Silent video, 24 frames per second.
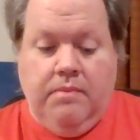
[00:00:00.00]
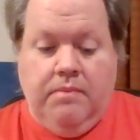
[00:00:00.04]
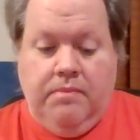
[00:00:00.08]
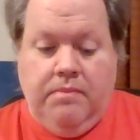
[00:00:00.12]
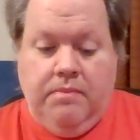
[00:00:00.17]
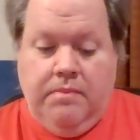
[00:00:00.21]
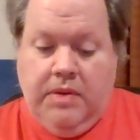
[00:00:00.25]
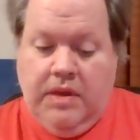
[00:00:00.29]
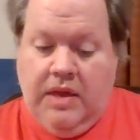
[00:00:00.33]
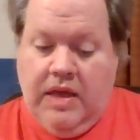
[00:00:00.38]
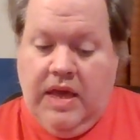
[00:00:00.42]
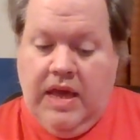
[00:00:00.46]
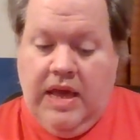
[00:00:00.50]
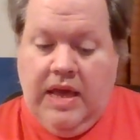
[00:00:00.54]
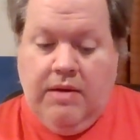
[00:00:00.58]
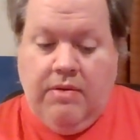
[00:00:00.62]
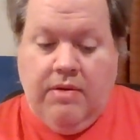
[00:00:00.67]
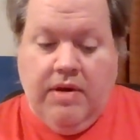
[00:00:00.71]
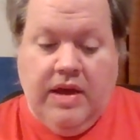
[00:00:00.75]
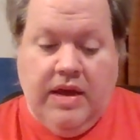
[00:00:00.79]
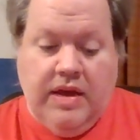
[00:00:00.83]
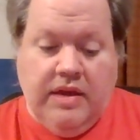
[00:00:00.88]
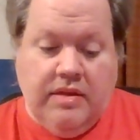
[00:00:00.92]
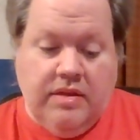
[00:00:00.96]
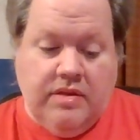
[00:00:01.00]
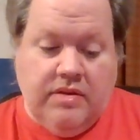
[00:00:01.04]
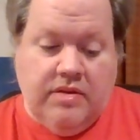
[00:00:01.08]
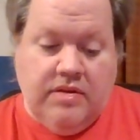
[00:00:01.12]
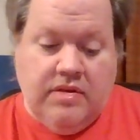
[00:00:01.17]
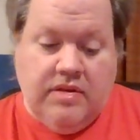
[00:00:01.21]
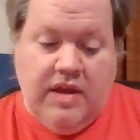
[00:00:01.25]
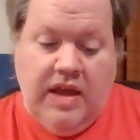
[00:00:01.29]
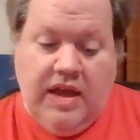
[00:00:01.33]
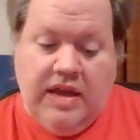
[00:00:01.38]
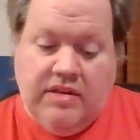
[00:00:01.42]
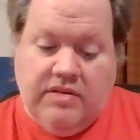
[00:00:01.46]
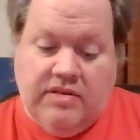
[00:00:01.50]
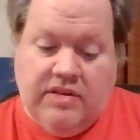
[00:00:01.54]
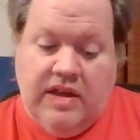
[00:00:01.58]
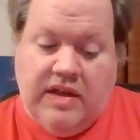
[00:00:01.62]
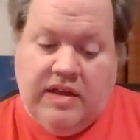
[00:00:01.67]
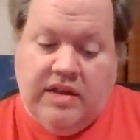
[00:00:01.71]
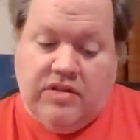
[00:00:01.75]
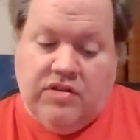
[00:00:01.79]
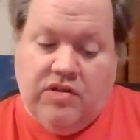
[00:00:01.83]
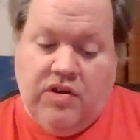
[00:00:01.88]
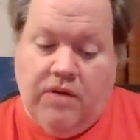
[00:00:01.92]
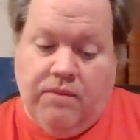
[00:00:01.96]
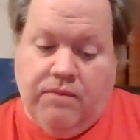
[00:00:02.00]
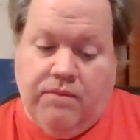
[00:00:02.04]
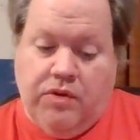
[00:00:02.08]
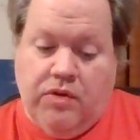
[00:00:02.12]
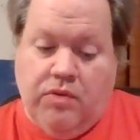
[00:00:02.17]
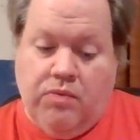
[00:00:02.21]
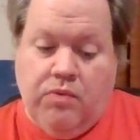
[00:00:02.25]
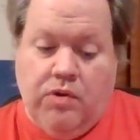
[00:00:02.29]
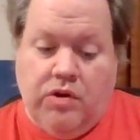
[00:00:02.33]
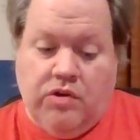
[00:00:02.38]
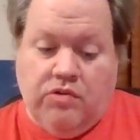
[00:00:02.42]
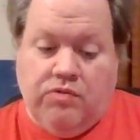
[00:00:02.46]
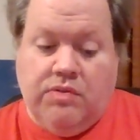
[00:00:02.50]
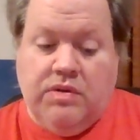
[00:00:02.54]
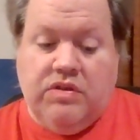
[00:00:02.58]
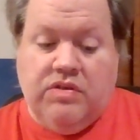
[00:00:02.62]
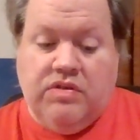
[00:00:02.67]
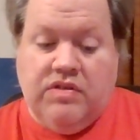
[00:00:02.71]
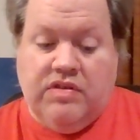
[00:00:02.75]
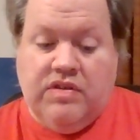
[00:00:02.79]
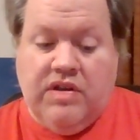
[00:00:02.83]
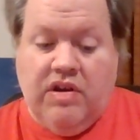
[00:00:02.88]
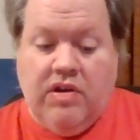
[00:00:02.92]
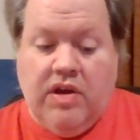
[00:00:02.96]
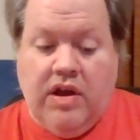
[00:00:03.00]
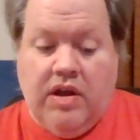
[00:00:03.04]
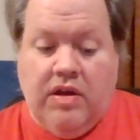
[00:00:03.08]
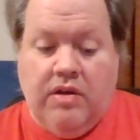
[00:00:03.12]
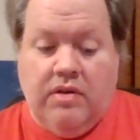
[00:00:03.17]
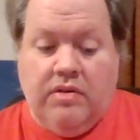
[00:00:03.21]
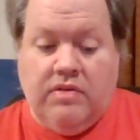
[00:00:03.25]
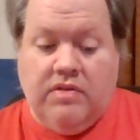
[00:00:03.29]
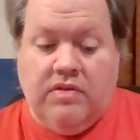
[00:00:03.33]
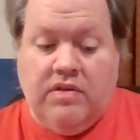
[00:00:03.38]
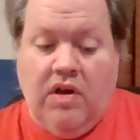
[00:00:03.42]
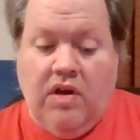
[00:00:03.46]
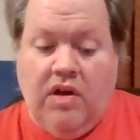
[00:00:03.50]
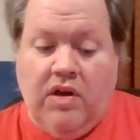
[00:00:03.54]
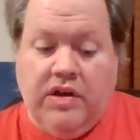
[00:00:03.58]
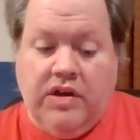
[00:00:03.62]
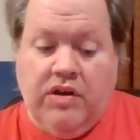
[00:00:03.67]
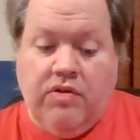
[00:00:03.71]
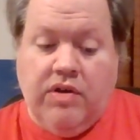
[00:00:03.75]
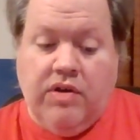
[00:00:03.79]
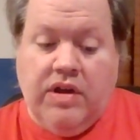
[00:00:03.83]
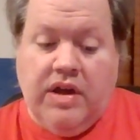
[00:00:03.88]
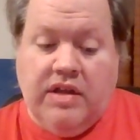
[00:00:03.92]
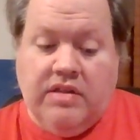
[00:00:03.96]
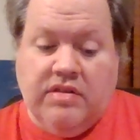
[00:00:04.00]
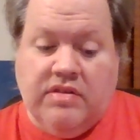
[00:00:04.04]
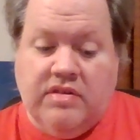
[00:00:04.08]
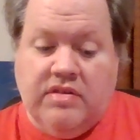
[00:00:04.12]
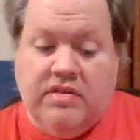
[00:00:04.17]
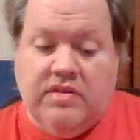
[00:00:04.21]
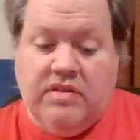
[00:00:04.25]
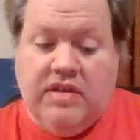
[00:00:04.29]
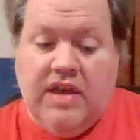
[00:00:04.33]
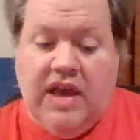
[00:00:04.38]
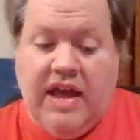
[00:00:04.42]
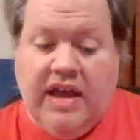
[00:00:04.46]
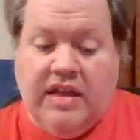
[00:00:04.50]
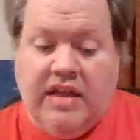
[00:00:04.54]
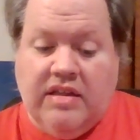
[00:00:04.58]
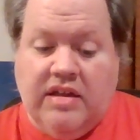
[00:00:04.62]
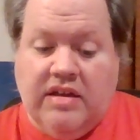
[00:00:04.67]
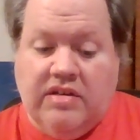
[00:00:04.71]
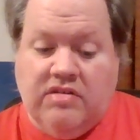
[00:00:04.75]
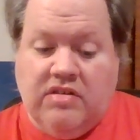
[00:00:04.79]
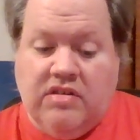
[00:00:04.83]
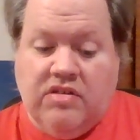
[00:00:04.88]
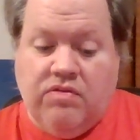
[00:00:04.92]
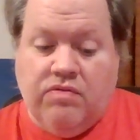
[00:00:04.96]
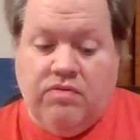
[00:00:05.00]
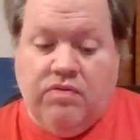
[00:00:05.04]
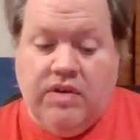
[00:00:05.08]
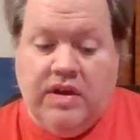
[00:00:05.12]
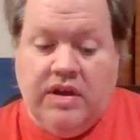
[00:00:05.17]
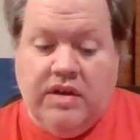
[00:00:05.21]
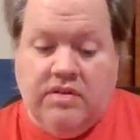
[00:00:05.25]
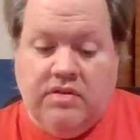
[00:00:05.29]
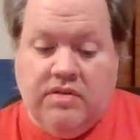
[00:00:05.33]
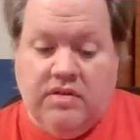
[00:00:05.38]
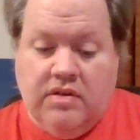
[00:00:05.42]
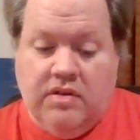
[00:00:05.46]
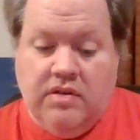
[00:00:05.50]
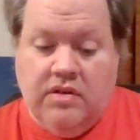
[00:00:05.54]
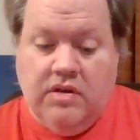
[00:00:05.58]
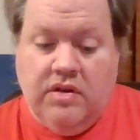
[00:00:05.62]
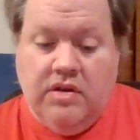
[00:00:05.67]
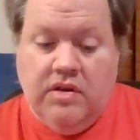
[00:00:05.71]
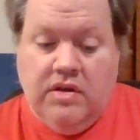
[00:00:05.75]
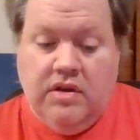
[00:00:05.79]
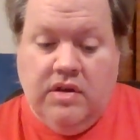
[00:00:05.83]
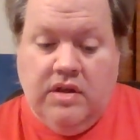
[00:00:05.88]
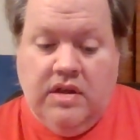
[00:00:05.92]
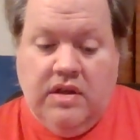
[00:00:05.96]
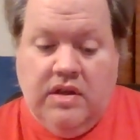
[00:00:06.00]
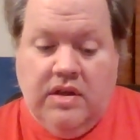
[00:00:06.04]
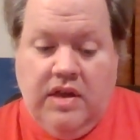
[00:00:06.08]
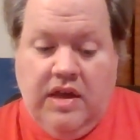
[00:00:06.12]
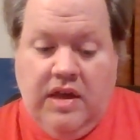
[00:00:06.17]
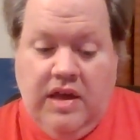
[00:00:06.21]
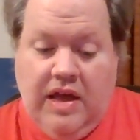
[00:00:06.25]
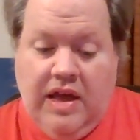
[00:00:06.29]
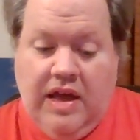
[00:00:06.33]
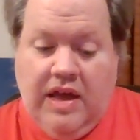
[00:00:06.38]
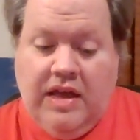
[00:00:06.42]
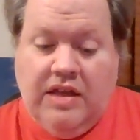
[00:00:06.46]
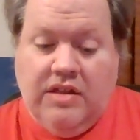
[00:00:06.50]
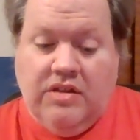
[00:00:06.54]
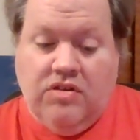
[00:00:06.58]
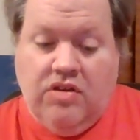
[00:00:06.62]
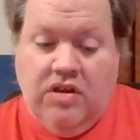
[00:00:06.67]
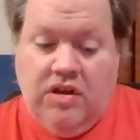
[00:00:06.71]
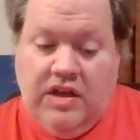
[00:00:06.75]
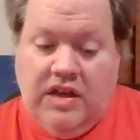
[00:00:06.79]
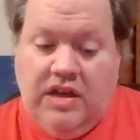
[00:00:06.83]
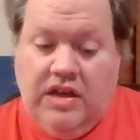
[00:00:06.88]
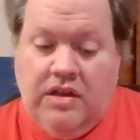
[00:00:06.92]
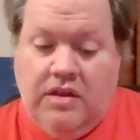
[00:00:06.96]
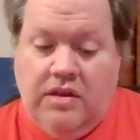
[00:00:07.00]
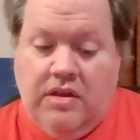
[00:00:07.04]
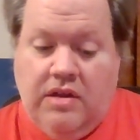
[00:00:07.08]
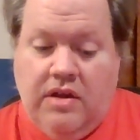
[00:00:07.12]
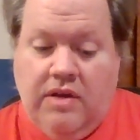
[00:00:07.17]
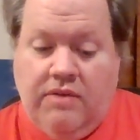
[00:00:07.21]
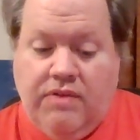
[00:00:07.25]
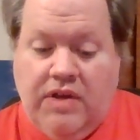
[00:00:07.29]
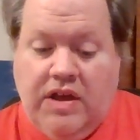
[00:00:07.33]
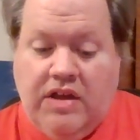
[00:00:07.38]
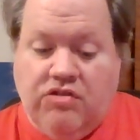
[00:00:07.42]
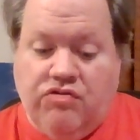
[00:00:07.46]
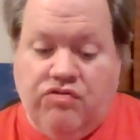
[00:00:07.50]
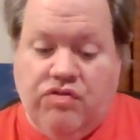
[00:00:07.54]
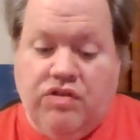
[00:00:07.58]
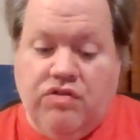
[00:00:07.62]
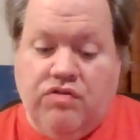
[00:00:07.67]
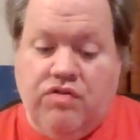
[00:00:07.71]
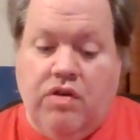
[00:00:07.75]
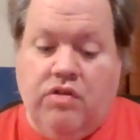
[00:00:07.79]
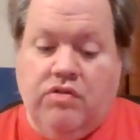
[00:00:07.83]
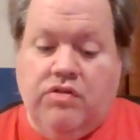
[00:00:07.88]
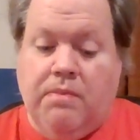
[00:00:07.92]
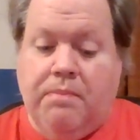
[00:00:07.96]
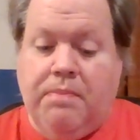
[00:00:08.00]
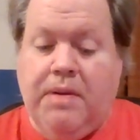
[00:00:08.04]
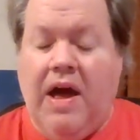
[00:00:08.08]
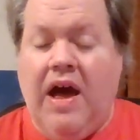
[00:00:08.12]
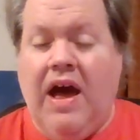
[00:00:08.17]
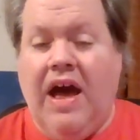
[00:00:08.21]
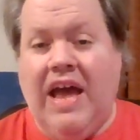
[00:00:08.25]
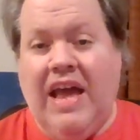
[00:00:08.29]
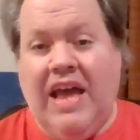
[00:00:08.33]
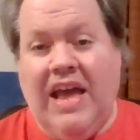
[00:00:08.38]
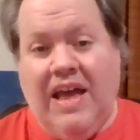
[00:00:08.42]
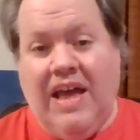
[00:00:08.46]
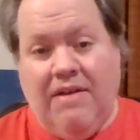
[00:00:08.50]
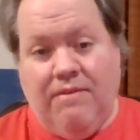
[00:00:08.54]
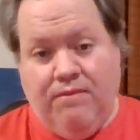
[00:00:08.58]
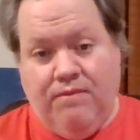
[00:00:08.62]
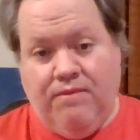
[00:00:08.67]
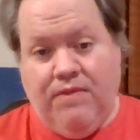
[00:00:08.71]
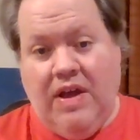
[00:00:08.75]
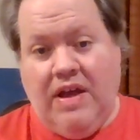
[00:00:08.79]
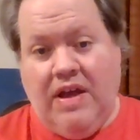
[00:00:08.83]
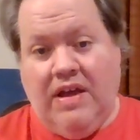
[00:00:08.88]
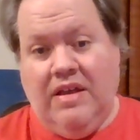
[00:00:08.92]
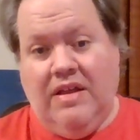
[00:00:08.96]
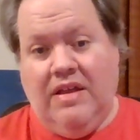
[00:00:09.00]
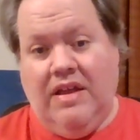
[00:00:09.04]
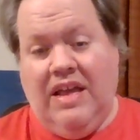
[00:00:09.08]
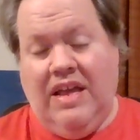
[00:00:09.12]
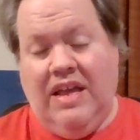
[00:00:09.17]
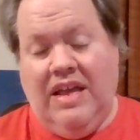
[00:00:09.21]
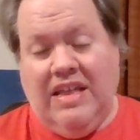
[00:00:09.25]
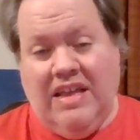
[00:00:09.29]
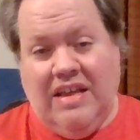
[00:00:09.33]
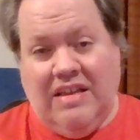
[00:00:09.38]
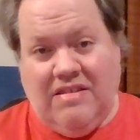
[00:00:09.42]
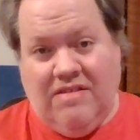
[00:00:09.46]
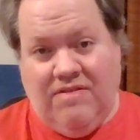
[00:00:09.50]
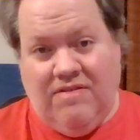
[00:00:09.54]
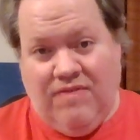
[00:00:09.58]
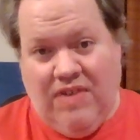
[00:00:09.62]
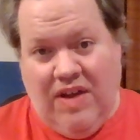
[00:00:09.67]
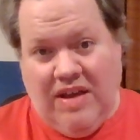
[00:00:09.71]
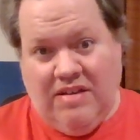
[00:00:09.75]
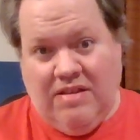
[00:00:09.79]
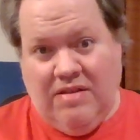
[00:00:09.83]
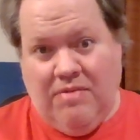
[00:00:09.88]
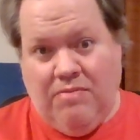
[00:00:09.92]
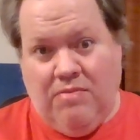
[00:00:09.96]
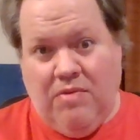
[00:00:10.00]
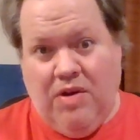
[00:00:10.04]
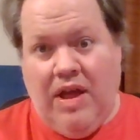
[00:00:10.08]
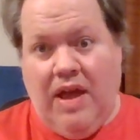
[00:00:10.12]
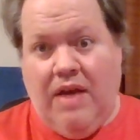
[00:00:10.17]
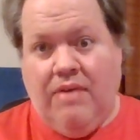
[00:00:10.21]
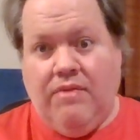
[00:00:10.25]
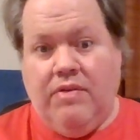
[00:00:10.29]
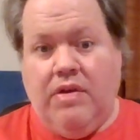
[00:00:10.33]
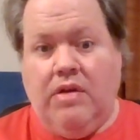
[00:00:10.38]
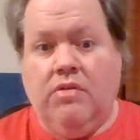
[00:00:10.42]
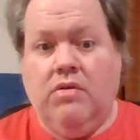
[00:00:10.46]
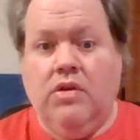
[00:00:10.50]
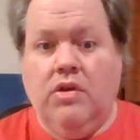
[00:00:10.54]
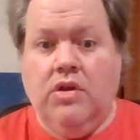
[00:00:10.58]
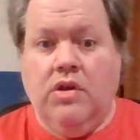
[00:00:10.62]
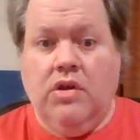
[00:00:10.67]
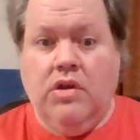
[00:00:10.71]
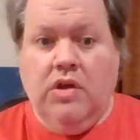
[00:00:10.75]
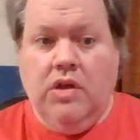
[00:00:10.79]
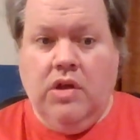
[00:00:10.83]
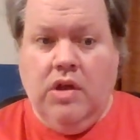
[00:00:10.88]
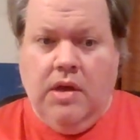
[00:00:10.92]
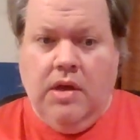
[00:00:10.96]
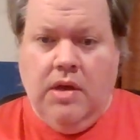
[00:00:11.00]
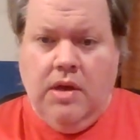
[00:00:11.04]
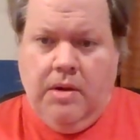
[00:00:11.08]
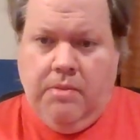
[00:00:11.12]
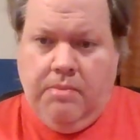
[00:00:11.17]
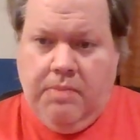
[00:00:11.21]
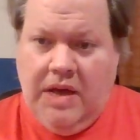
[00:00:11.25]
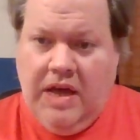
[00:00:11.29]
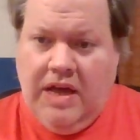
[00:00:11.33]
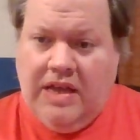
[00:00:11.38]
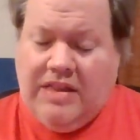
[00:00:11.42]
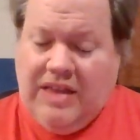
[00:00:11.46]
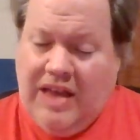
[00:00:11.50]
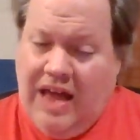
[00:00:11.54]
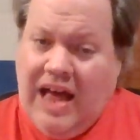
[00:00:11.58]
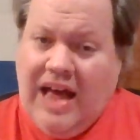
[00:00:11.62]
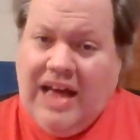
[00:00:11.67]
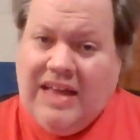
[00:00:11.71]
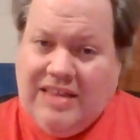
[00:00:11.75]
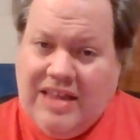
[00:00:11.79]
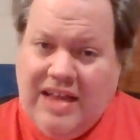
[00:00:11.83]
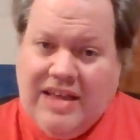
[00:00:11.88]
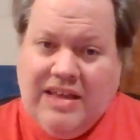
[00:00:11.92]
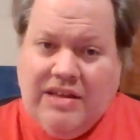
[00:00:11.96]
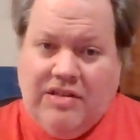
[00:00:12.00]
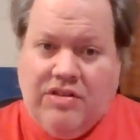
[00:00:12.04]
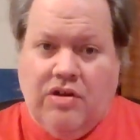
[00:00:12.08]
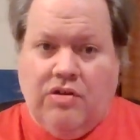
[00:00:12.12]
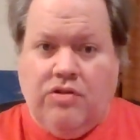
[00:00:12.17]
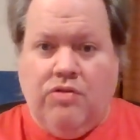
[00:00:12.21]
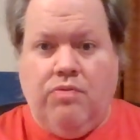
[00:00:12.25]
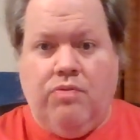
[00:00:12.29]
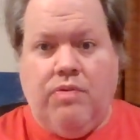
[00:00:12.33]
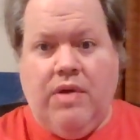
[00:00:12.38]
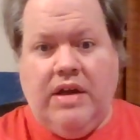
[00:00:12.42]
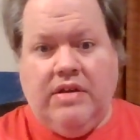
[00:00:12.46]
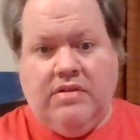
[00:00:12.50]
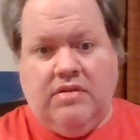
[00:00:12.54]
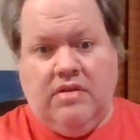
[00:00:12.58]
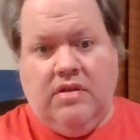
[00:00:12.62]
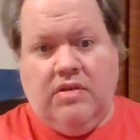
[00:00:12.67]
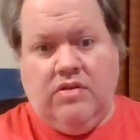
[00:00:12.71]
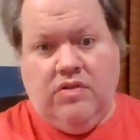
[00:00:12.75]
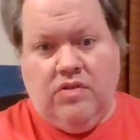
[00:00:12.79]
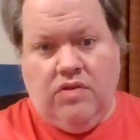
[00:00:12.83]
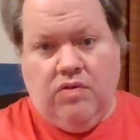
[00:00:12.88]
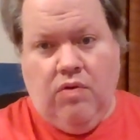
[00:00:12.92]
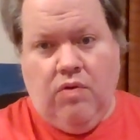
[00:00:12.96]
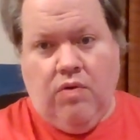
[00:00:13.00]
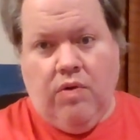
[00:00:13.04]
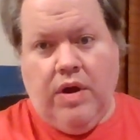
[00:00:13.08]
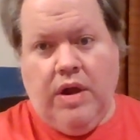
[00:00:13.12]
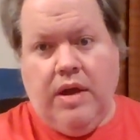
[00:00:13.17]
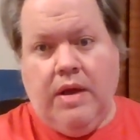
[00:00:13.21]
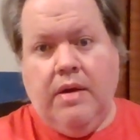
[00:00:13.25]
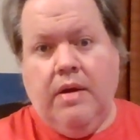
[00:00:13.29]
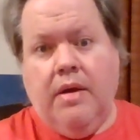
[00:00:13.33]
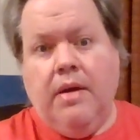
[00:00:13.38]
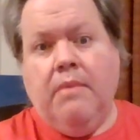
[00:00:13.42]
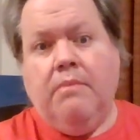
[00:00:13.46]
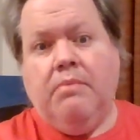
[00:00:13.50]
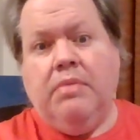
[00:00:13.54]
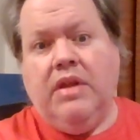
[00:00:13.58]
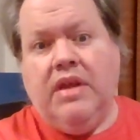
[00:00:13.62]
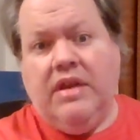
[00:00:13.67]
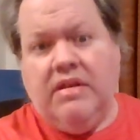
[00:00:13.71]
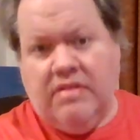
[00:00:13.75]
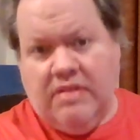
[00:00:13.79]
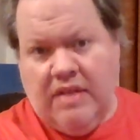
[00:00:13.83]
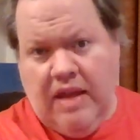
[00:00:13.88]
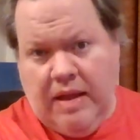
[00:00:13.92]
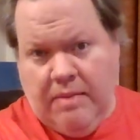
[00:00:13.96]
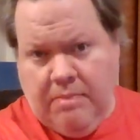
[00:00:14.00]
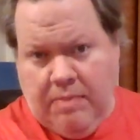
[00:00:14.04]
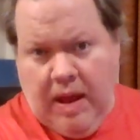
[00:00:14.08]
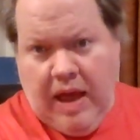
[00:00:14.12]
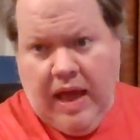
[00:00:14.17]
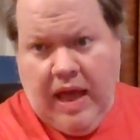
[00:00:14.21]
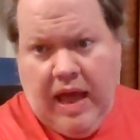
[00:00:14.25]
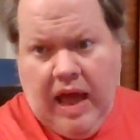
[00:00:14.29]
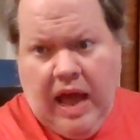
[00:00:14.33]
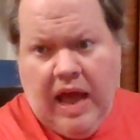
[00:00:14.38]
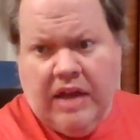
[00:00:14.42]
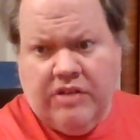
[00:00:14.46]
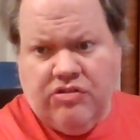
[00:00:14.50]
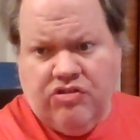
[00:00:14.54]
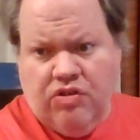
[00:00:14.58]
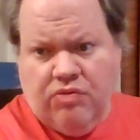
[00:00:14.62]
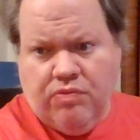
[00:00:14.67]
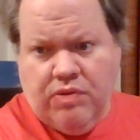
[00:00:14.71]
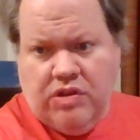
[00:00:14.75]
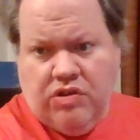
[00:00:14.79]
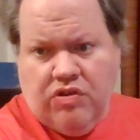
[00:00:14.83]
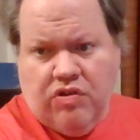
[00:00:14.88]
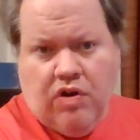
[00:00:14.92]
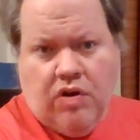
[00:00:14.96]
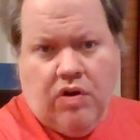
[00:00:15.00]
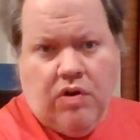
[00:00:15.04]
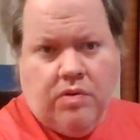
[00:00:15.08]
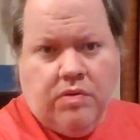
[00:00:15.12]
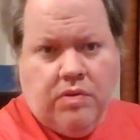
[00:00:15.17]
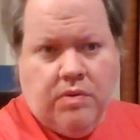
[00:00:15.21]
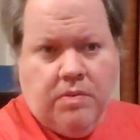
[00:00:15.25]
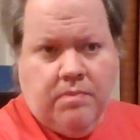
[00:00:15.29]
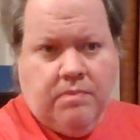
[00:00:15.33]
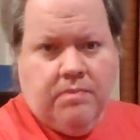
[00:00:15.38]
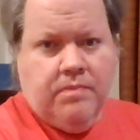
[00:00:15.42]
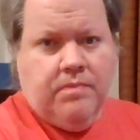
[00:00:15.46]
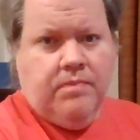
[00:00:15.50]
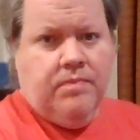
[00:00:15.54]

But anyway, things take a turn for the worse when Sawyer antagonizes Chris, and he eventually throws a pie at Fate in his face and what have you. But I think you know the rest of the story. Please stand by. I shall return.